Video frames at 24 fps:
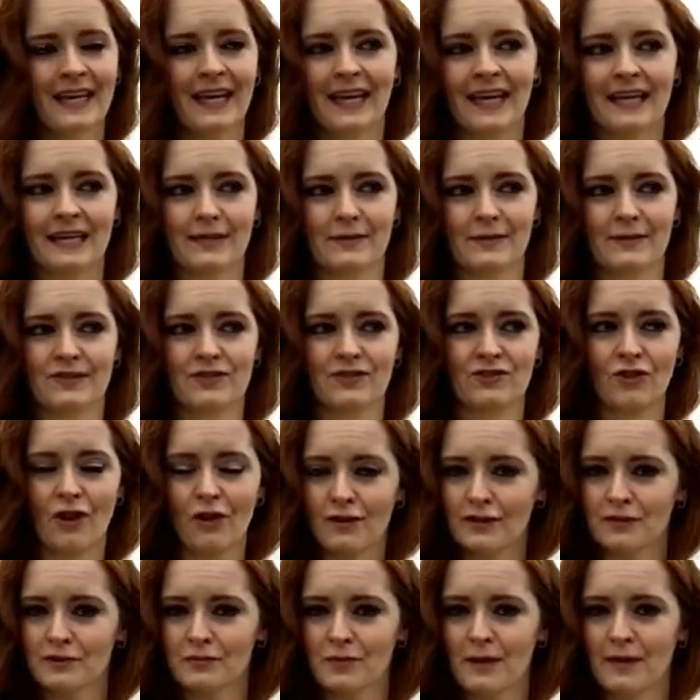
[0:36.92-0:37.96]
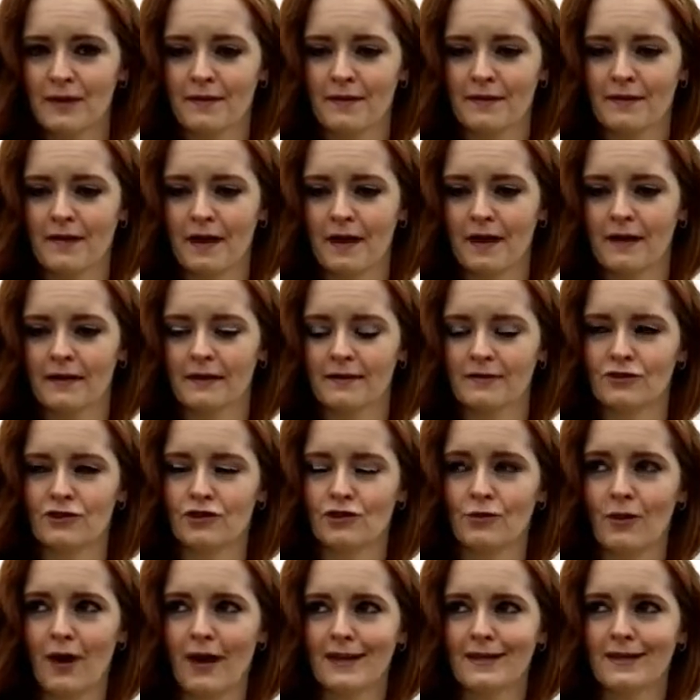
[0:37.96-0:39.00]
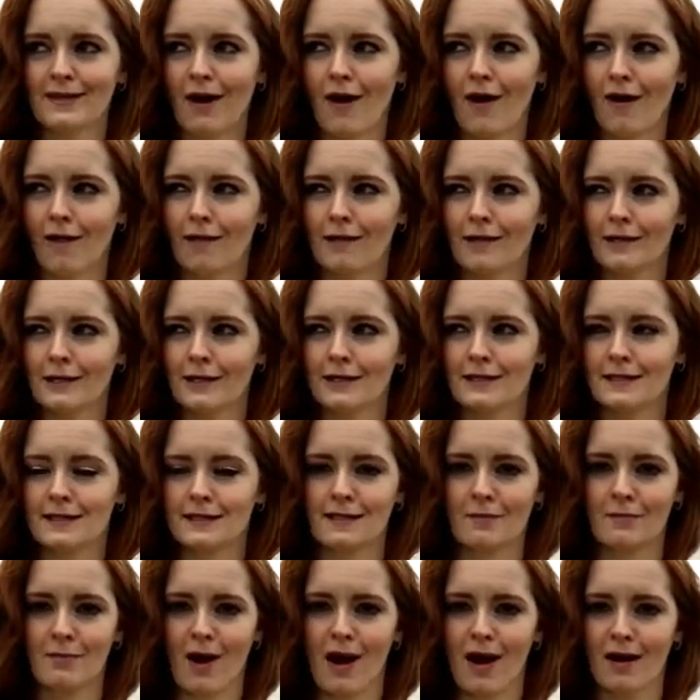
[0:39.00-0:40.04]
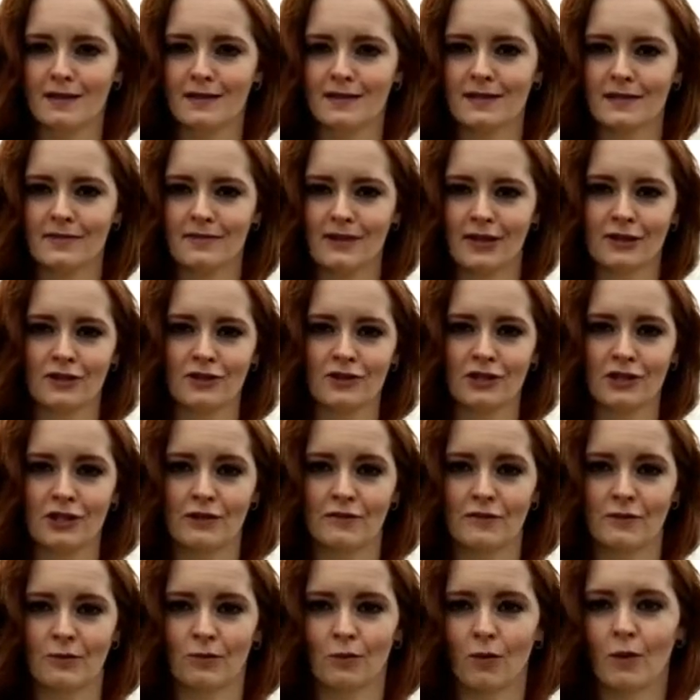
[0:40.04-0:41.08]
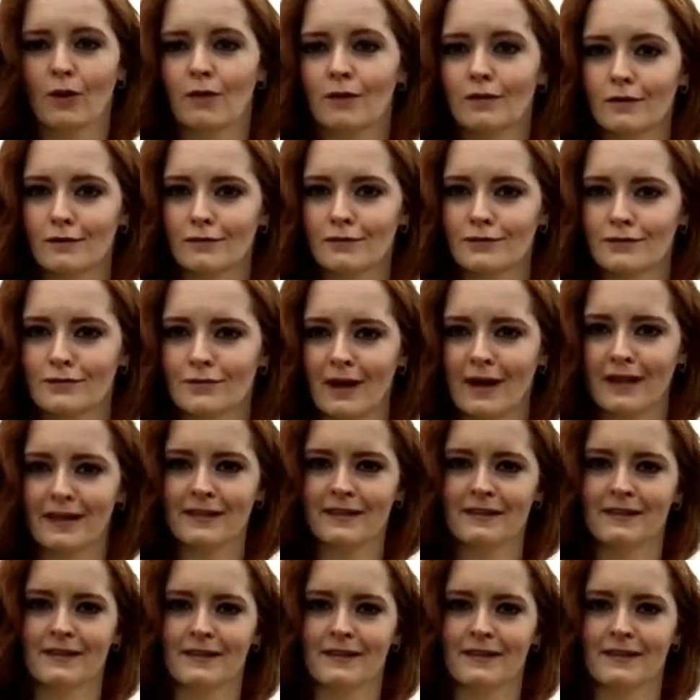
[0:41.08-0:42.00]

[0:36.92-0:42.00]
and it was started with trying to harness the positive energy of the world, right?